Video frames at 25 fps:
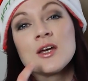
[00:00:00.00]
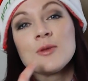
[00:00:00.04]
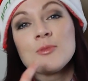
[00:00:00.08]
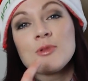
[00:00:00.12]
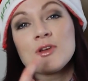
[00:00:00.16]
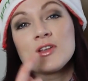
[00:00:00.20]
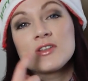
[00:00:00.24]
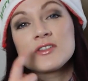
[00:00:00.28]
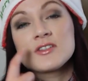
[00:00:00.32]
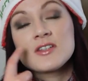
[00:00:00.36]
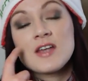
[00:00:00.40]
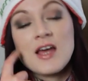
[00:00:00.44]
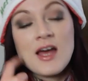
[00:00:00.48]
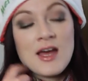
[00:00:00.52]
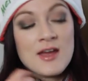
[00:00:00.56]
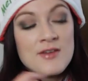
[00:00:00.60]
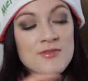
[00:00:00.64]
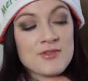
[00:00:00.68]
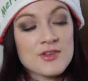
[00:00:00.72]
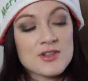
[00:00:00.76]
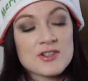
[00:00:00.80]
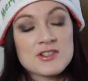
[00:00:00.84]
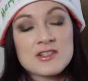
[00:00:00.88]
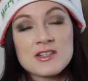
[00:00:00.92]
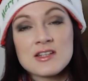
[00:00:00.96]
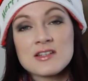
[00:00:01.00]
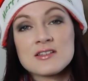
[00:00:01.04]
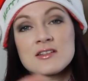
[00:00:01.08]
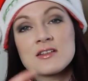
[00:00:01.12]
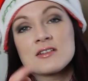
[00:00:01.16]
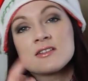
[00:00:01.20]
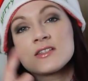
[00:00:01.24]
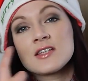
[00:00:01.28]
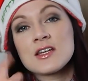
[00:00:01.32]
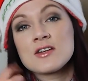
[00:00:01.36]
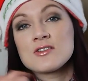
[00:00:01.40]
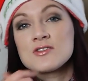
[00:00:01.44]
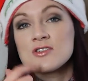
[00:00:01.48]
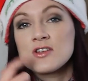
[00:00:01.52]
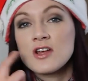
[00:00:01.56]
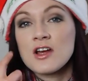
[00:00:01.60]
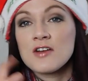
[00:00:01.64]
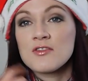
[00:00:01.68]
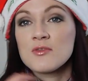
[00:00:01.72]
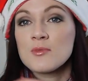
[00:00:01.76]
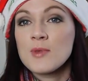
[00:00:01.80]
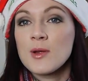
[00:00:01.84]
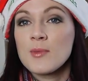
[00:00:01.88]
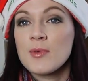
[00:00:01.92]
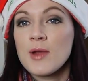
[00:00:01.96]
but I've used these concealers to
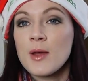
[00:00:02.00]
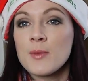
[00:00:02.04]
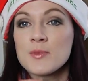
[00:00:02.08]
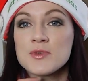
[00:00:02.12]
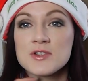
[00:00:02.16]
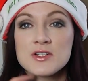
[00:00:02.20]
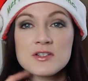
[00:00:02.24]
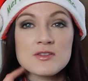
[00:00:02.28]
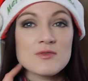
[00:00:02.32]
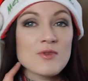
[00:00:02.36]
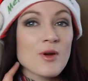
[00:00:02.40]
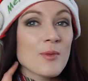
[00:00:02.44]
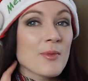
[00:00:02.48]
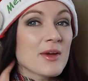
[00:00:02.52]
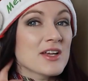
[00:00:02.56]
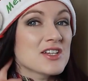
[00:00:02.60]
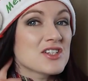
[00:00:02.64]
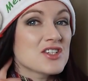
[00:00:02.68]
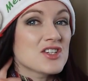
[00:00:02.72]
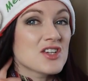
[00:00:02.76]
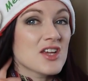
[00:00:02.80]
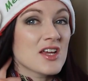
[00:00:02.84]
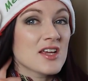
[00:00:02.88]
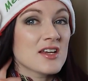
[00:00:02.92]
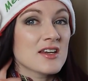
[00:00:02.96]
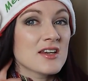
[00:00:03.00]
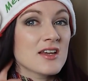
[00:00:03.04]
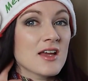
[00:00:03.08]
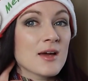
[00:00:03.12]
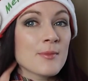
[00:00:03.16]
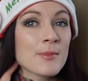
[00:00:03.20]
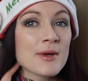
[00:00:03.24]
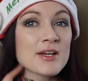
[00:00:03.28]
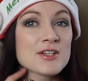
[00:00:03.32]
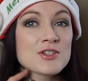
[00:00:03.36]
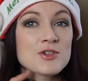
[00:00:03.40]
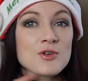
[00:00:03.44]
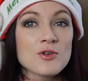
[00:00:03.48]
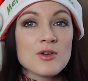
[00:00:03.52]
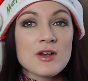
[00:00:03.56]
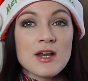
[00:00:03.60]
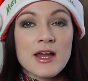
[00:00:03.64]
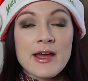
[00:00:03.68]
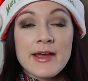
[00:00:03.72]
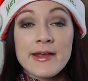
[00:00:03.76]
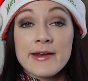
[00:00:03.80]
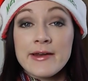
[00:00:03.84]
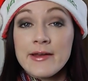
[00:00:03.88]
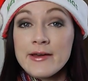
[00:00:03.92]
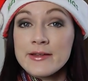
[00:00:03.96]
cover my blemishes around my chin and my
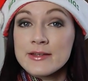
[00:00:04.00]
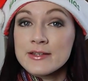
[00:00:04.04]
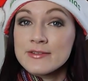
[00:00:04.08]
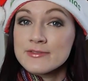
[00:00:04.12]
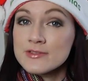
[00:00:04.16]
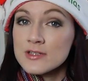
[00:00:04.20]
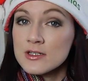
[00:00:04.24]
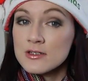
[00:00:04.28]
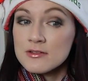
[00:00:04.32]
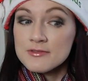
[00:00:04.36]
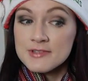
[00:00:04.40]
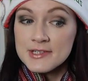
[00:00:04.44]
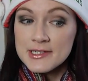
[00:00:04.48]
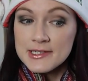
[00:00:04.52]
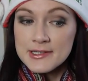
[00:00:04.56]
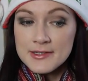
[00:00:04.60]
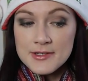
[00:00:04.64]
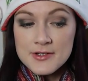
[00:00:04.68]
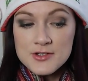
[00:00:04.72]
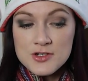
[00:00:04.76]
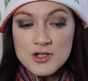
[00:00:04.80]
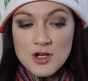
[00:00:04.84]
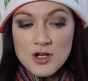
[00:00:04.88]
jawline, and they've done a really good